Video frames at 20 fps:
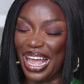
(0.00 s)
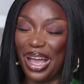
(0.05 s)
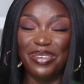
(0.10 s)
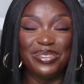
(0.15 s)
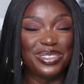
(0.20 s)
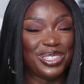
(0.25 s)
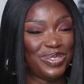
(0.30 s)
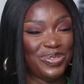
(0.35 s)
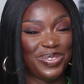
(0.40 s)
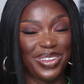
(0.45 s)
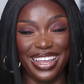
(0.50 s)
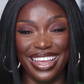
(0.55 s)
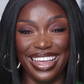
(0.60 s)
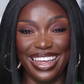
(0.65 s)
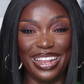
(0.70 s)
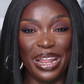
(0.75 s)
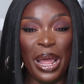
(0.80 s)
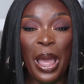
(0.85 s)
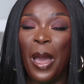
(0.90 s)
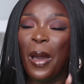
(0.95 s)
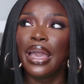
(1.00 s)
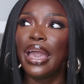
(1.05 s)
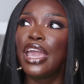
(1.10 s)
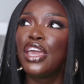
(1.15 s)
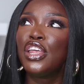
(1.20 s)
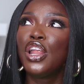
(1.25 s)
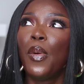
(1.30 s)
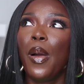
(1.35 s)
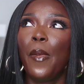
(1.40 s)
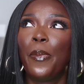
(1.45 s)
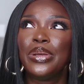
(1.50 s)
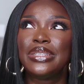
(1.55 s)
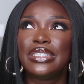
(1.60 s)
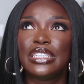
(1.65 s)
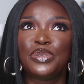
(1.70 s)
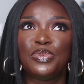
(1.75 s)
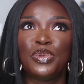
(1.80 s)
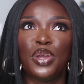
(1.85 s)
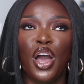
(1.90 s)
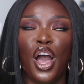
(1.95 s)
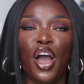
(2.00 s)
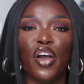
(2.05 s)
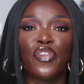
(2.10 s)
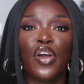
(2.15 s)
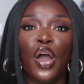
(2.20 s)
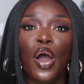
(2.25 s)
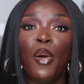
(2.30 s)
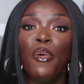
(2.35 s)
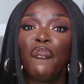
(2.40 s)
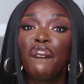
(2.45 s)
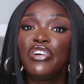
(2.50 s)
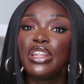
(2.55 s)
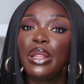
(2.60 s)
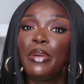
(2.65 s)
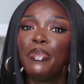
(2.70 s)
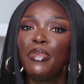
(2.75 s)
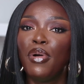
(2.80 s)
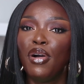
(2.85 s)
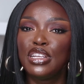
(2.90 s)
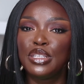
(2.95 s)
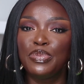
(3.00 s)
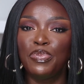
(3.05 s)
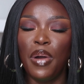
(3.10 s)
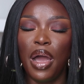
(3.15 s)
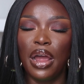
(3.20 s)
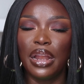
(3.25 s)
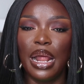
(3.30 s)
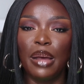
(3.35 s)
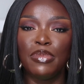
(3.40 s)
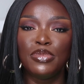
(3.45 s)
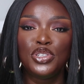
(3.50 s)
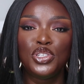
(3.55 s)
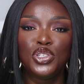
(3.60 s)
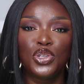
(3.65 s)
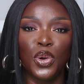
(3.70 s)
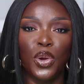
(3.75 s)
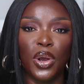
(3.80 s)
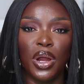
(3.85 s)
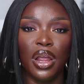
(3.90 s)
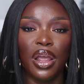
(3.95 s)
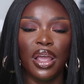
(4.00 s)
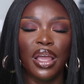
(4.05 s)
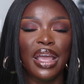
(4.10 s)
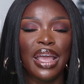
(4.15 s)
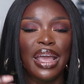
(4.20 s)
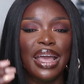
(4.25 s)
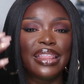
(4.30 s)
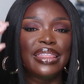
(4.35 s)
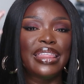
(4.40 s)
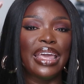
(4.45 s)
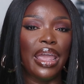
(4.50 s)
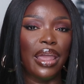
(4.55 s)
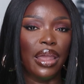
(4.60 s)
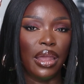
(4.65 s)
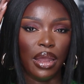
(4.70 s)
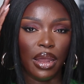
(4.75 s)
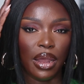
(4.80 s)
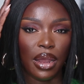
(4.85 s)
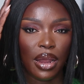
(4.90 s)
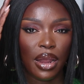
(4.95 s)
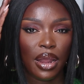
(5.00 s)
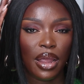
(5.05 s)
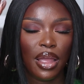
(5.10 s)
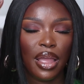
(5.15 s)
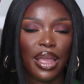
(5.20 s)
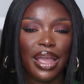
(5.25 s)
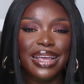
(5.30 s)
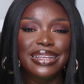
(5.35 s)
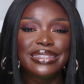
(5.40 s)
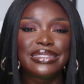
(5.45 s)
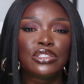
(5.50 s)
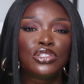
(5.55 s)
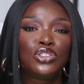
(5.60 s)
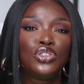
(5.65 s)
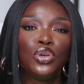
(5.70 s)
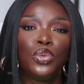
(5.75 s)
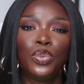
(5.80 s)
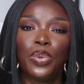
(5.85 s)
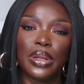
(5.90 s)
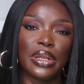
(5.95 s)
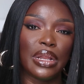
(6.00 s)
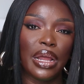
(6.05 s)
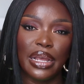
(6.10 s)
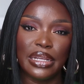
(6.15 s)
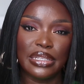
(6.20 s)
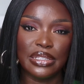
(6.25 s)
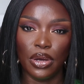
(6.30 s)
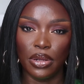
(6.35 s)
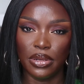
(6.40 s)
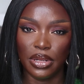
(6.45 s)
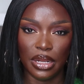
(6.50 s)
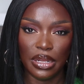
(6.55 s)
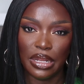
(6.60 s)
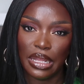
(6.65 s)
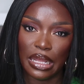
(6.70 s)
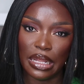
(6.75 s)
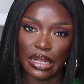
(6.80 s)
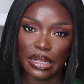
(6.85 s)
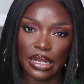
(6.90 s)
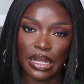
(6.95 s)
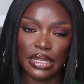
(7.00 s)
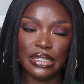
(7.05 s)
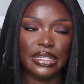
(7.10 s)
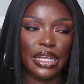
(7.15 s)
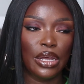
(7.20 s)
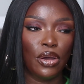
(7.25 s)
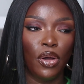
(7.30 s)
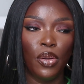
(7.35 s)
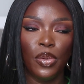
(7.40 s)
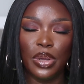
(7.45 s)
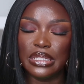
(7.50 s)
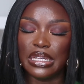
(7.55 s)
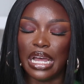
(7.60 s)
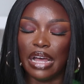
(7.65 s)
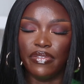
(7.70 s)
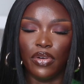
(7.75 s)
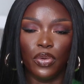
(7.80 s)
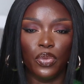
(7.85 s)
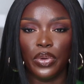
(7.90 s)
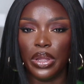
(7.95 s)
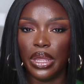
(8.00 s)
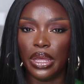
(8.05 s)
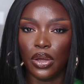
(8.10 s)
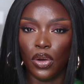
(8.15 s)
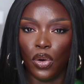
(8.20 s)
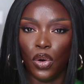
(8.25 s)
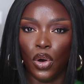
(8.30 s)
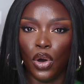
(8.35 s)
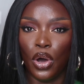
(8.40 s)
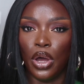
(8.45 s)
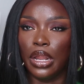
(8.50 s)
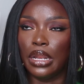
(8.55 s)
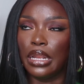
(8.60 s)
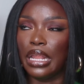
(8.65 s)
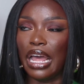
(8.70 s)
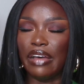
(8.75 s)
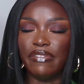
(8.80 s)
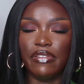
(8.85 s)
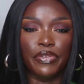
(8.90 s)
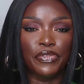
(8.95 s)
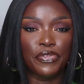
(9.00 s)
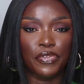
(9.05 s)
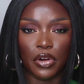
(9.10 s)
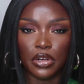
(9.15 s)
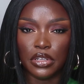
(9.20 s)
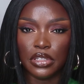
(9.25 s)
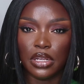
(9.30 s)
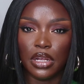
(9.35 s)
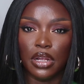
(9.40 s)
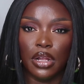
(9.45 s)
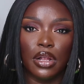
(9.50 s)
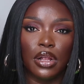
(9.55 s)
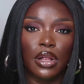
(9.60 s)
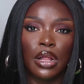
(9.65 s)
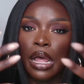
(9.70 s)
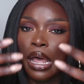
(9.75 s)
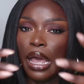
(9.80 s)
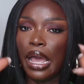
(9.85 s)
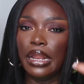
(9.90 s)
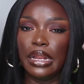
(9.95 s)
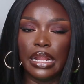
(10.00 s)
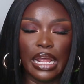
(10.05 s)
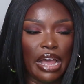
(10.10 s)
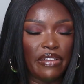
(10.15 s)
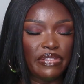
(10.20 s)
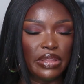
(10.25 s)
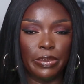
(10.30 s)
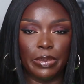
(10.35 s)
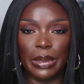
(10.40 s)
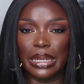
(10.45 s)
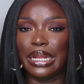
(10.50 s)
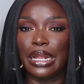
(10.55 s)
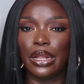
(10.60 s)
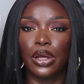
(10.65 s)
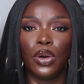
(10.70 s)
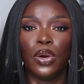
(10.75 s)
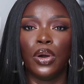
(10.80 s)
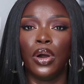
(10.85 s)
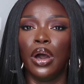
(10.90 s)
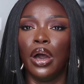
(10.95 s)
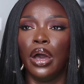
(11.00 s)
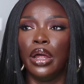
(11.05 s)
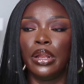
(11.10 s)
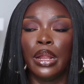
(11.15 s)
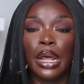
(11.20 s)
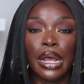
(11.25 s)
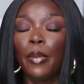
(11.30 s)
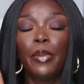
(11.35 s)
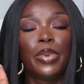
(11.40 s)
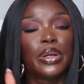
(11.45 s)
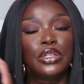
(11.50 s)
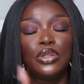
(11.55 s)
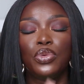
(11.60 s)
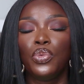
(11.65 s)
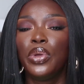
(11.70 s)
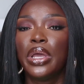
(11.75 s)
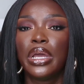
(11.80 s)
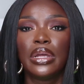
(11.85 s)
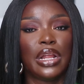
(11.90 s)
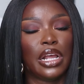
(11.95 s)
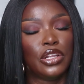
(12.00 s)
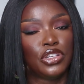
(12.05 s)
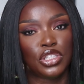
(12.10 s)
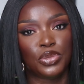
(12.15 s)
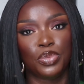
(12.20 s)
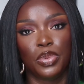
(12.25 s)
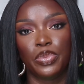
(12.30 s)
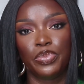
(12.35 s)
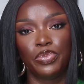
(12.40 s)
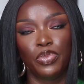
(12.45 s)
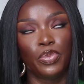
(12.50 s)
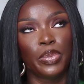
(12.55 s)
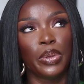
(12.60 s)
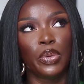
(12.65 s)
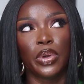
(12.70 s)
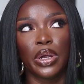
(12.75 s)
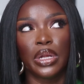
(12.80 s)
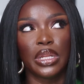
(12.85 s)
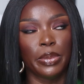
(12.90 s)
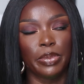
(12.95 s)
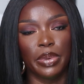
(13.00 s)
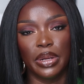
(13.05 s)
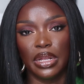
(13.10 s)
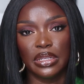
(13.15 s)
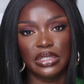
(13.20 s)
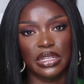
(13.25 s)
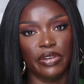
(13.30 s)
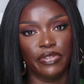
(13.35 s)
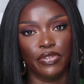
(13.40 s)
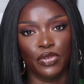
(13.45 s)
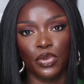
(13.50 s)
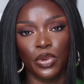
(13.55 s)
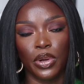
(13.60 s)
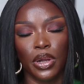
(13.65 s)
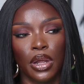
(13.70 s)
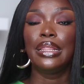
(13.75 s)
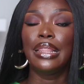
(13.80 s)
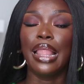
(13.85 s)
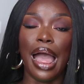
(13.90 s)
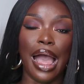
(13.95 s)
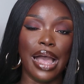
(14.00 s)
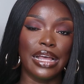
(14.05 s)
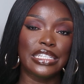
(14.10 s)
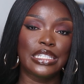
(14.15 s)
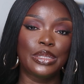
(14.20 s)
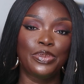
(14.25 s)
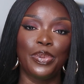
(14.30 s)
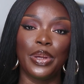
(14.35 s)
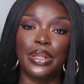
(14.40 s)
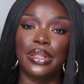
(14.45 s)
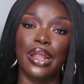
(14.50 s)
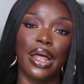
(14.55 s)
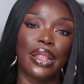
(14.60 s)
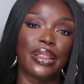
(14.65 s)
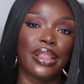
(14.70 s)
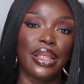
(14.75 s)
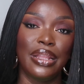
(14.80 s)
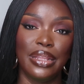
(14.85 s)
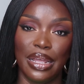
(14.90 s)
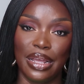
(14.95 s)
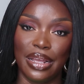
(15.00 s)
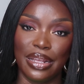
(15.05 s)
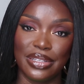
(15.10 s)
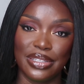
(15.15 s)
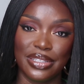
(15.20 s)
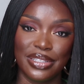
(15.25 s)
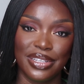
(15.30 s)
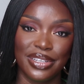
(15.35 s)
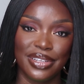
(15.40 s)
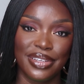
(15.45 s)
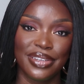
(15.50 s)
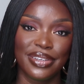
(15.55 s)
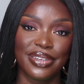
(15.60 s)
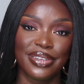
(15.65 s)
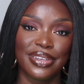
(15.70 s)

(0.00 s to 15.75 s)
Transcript: I'm just playing. And you know what pisses me off? For the most part, I'm sure their hair is super nice underneath because they always have a wig on, they have a frontal, and they have the bonnet on. But we cannot just be wearing the bonnets everywhere. Last but not the least